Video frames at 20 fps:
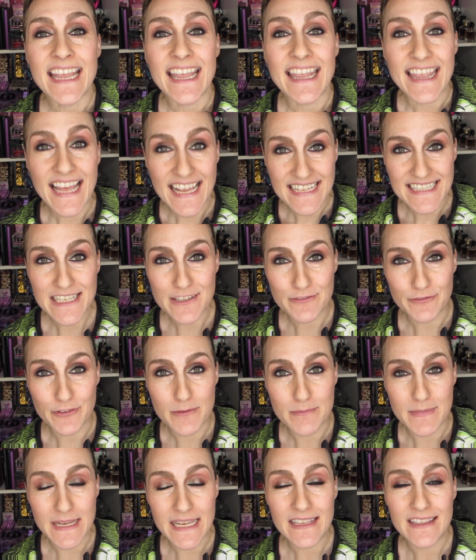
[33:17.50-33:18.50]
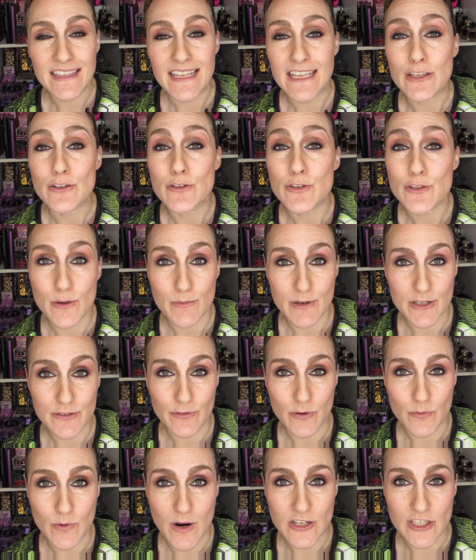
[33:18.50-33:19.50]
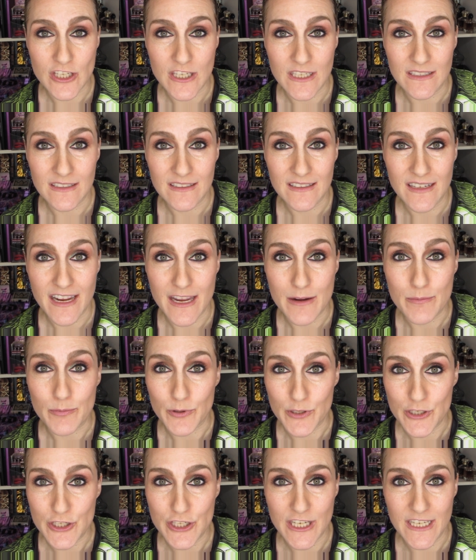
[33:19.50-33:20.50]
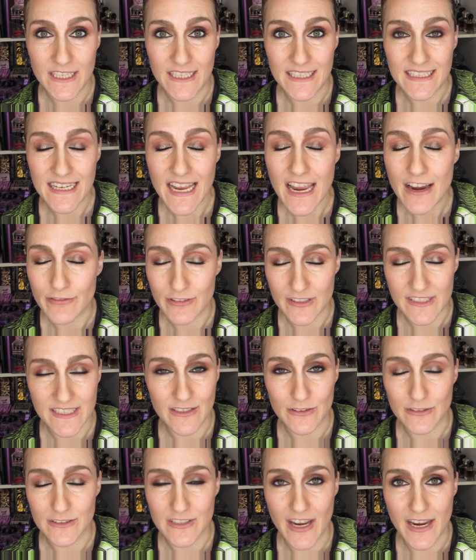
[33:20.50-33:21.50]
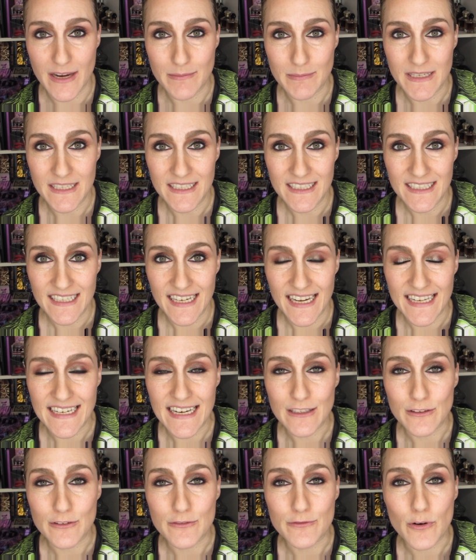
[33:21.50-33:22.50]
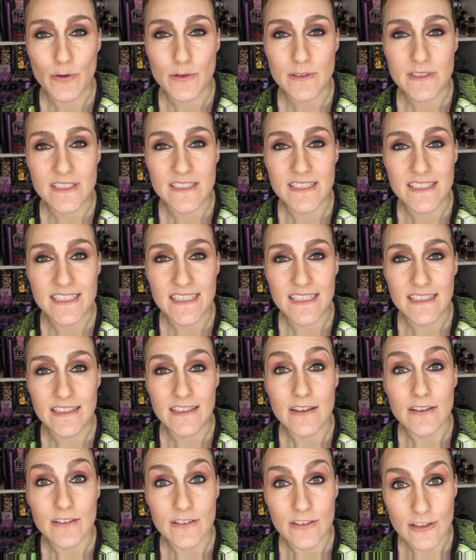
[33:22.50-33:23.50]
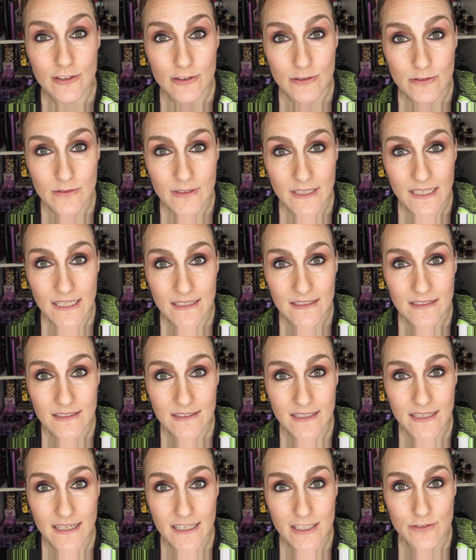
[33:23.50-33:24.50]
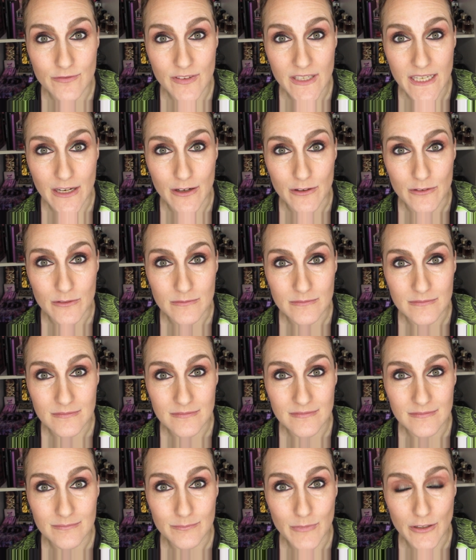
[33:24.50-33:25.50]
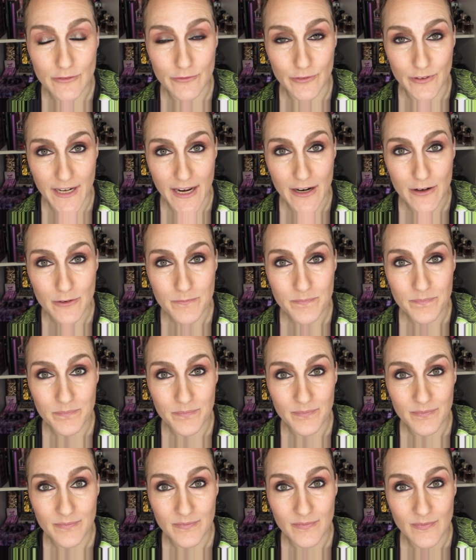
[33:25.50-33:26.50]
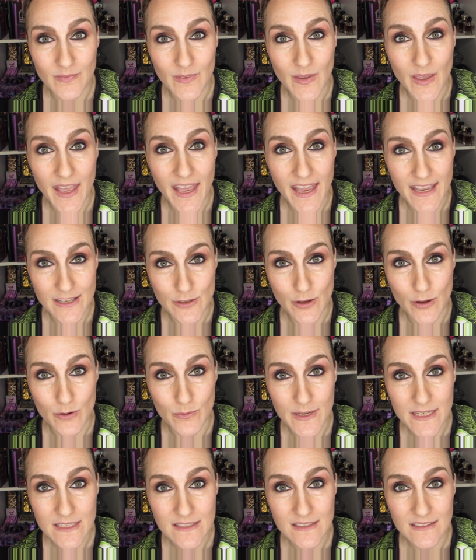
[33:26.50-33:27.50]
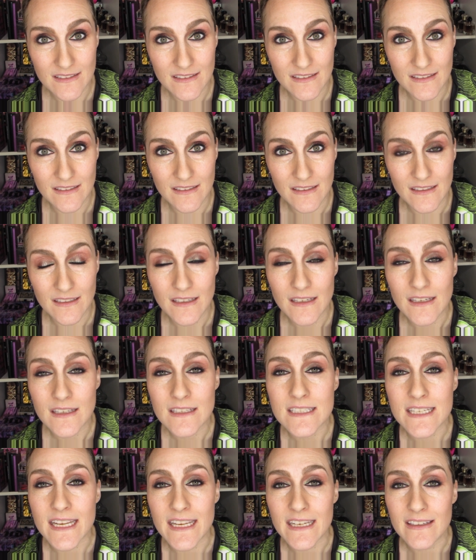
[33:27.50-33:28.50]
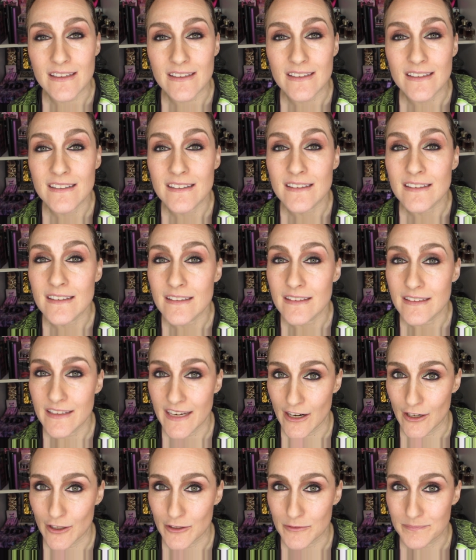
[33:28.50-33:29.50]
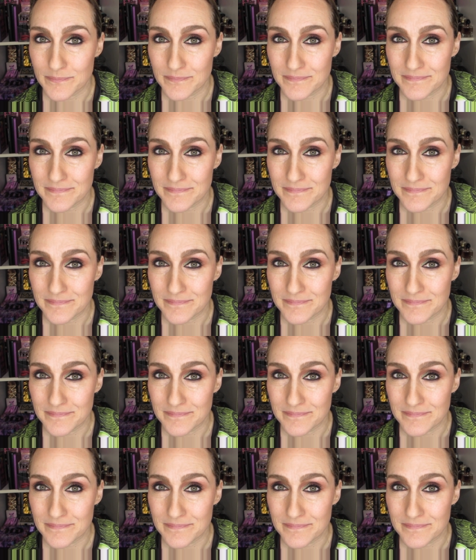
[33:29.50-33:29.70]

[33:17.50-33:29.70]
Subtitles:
That's it for me. Thank you so much for watching. I appreciate it every single time. And I look forward to seeing you in the next video. But for now, as always, take care.